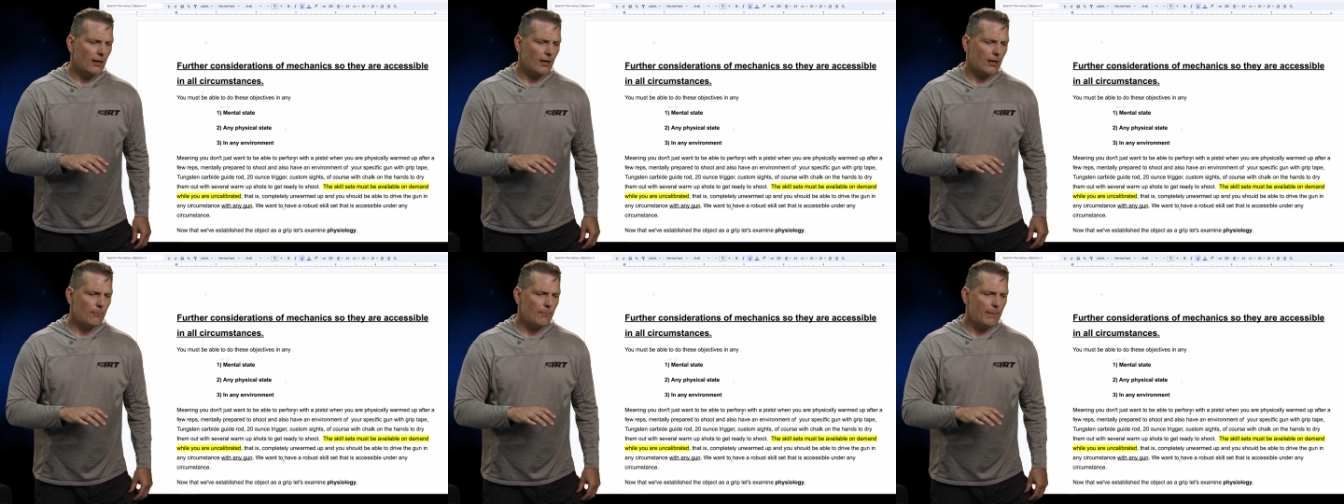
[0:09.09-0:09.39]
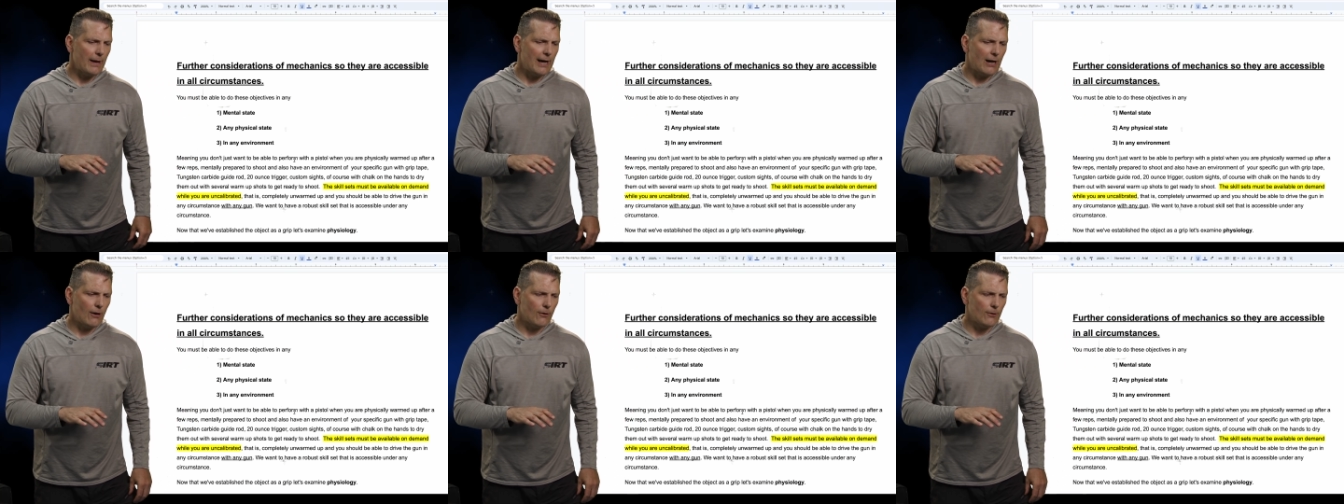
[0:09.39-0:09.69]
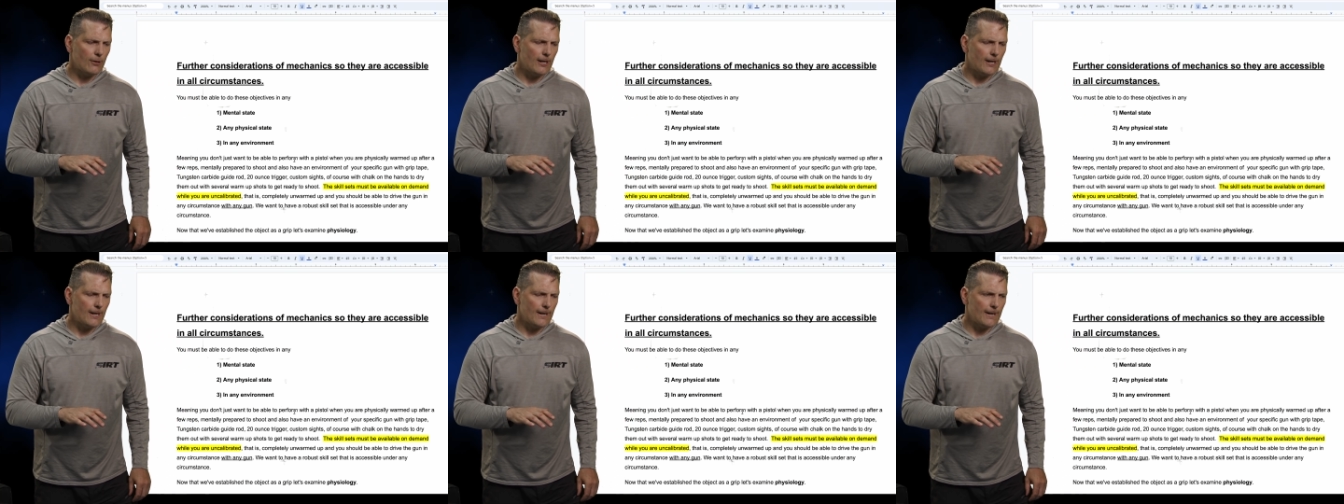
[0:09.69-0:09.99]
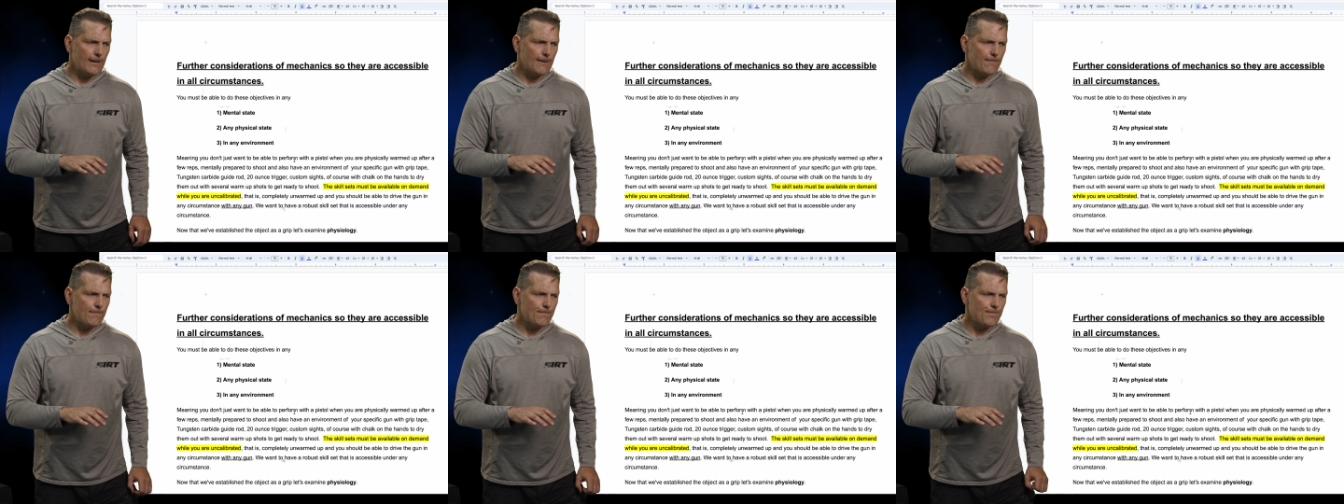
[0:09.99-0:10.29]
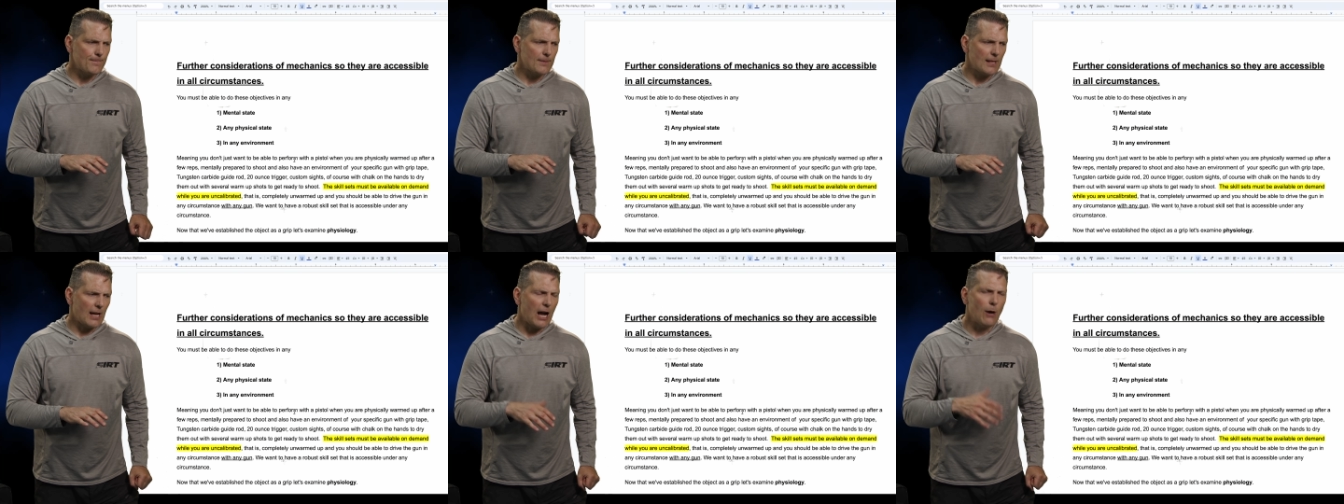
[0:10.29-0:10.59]
about
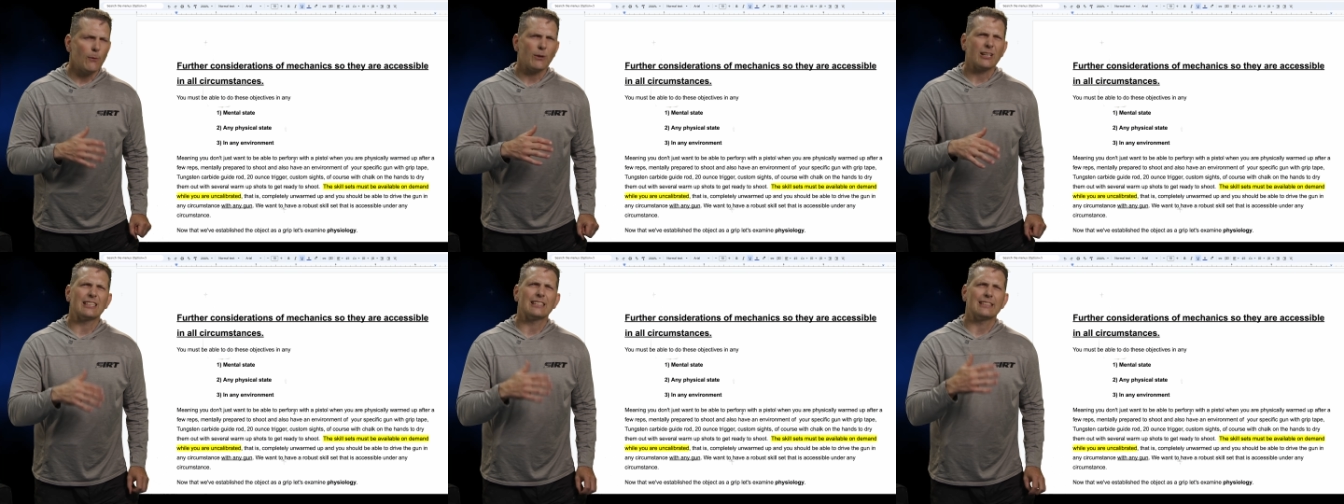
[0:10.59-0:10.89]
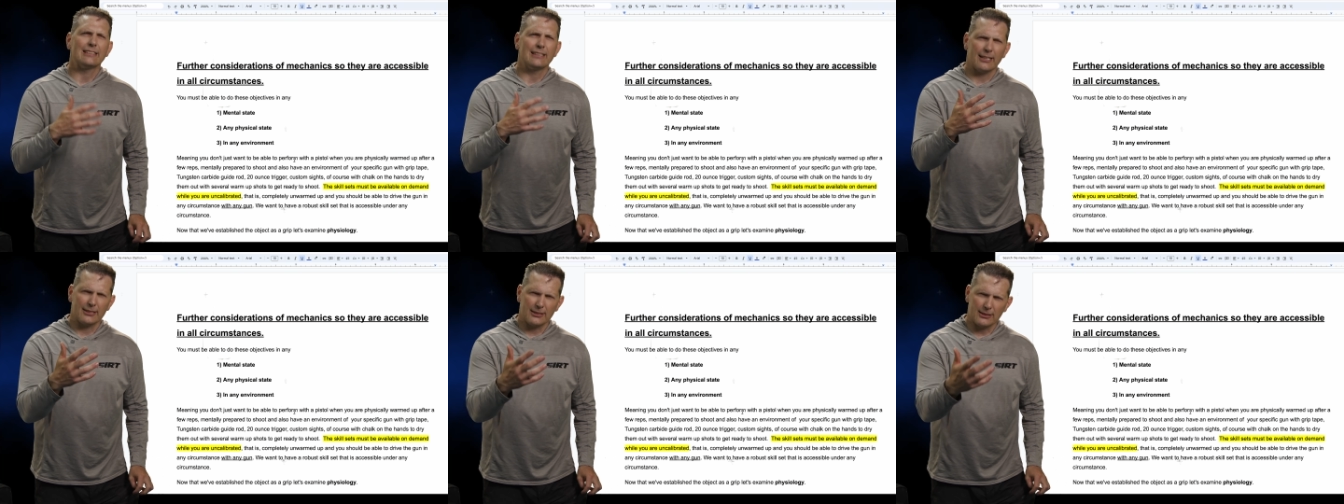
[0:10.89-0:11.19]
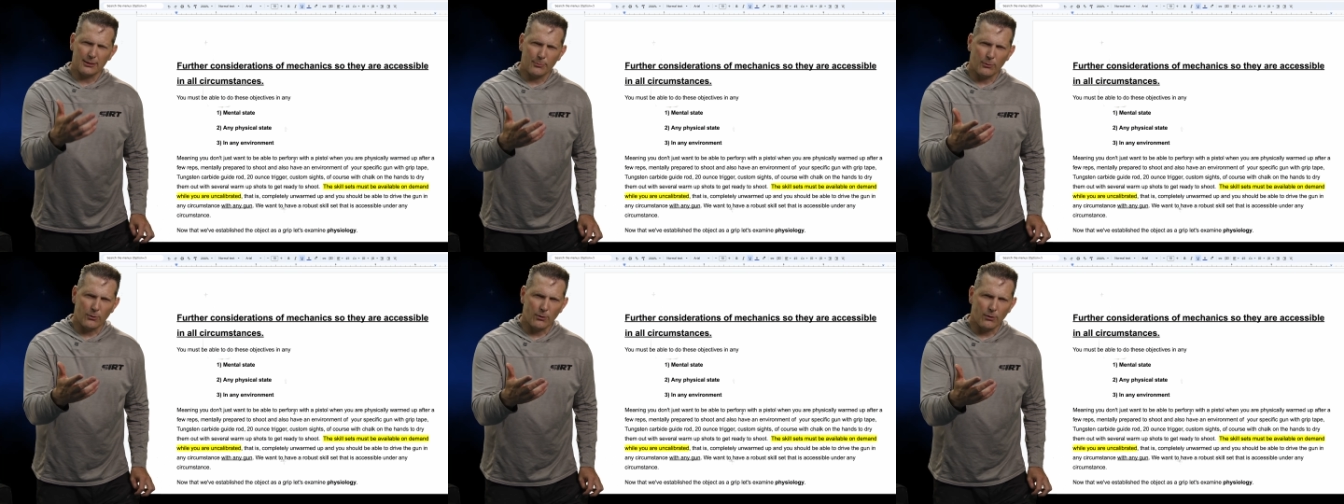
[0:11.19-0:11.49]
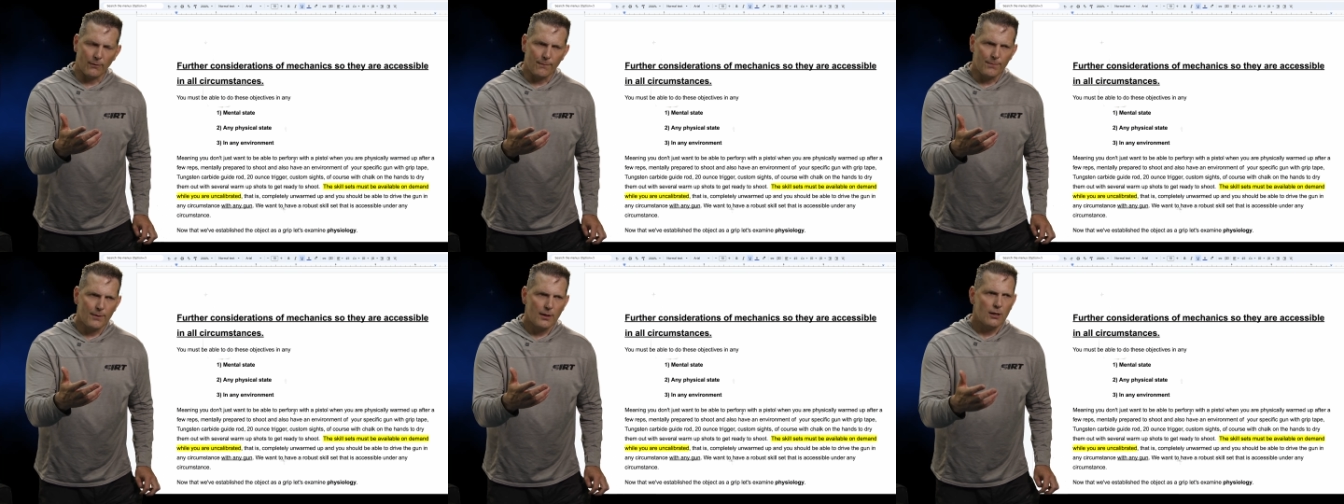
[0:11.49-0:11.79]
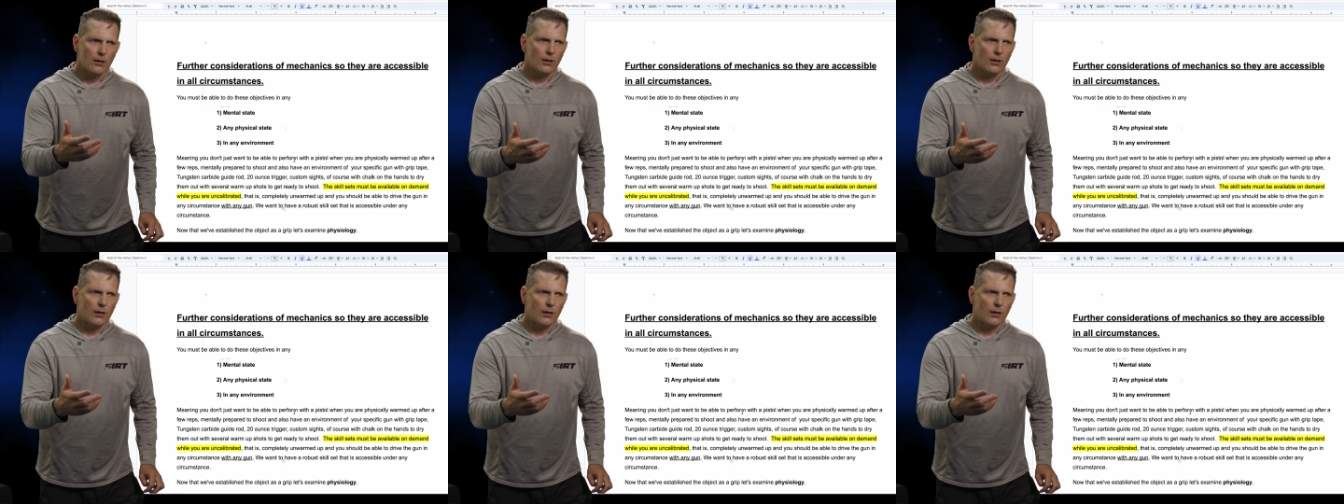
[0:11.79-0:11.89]
um, how accessible